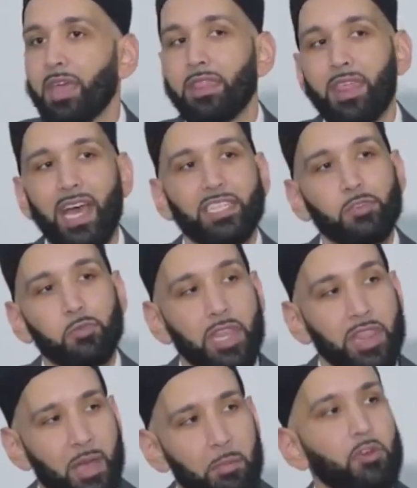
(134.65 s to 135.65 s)
That's
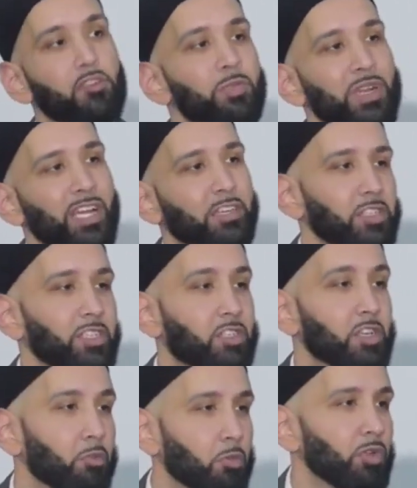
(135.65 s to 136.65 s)
when that movement actually
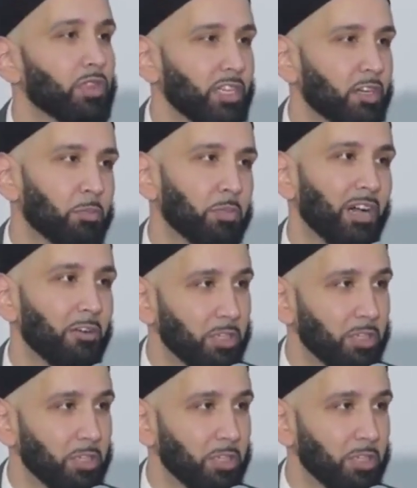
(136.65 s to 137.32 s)
took root in the Ummah,